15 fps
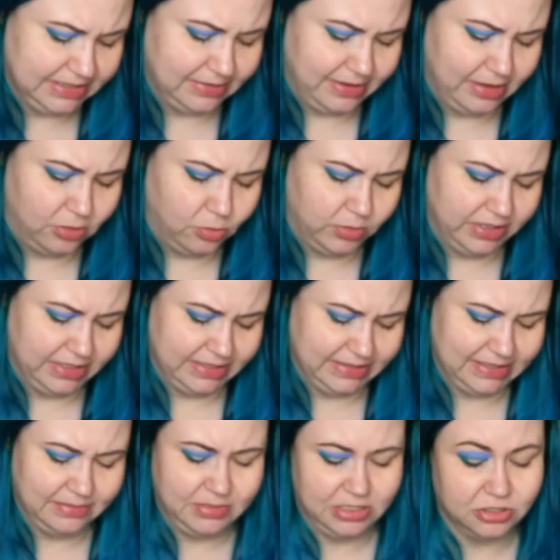so I don't want this
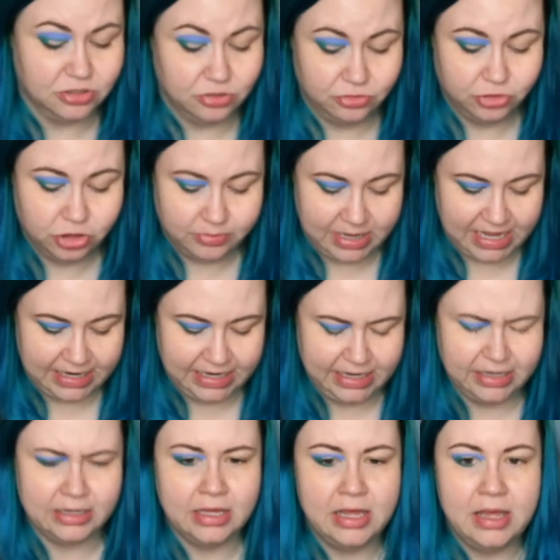to be too
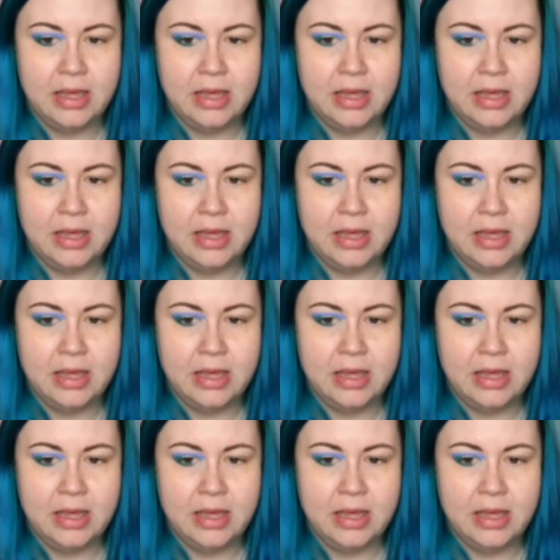dramatic.